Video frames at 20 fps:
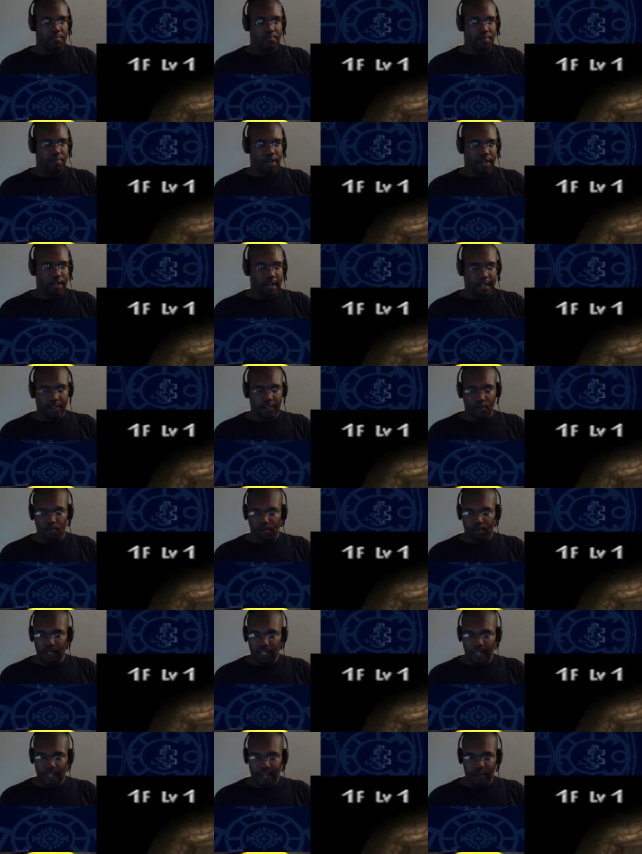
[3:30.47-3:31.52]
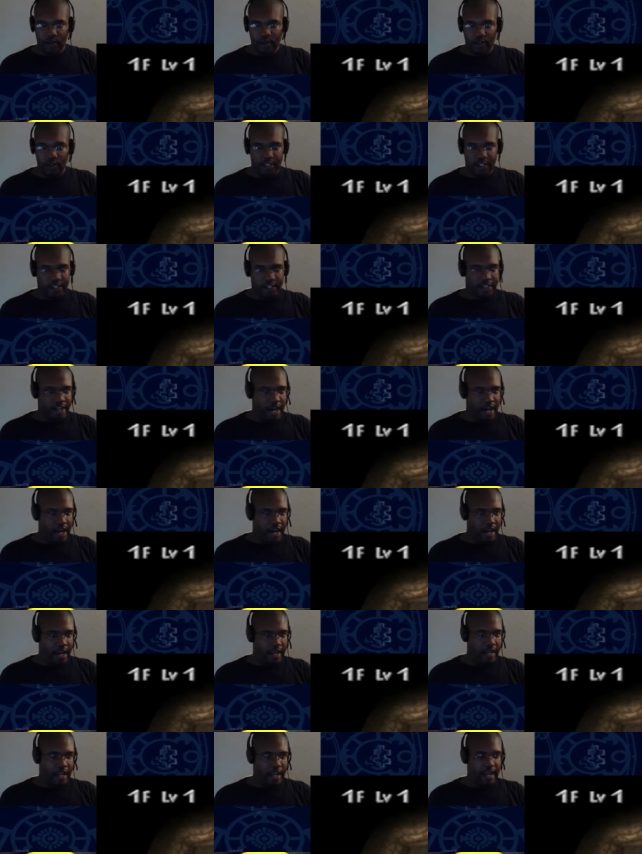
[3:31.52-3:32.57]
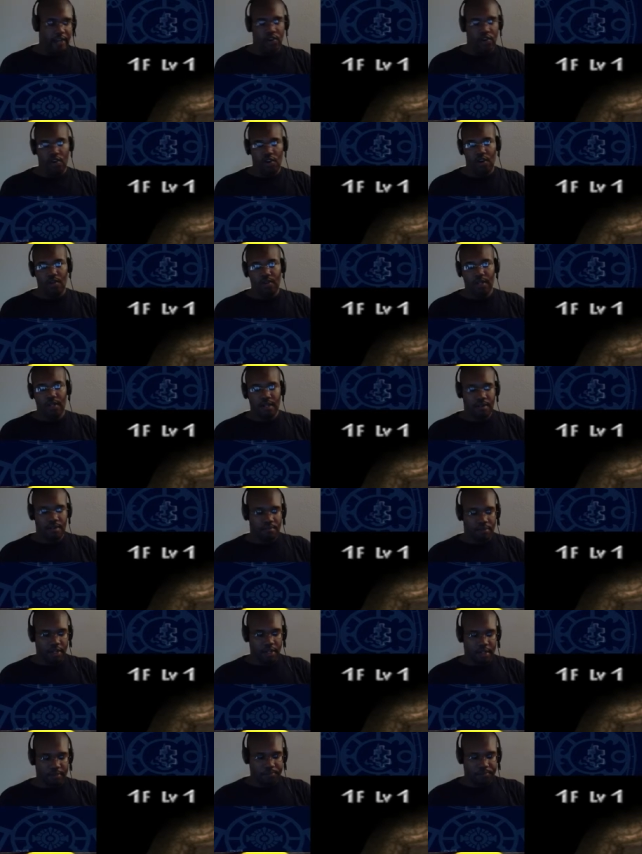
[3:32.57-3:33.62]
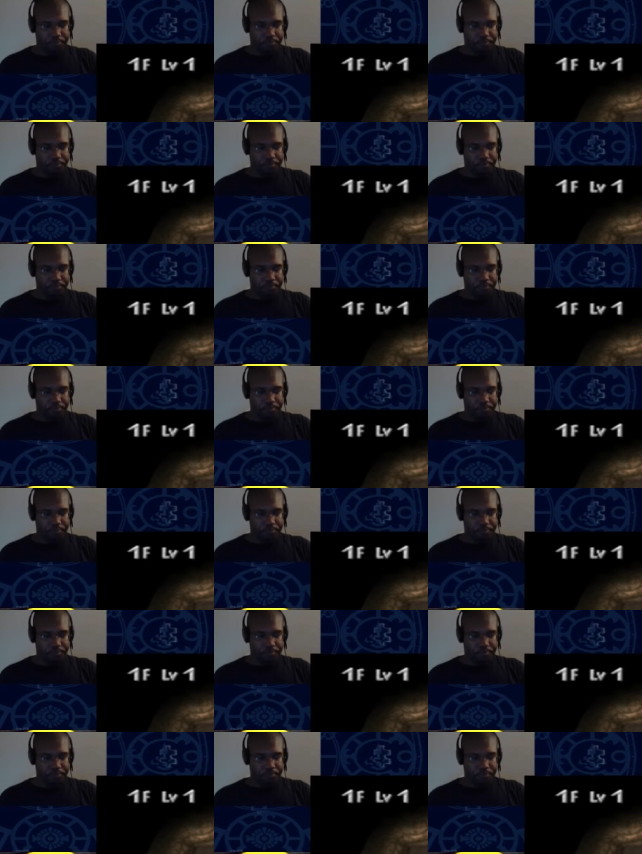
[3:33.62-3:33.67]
but I don't plan on dying at all. But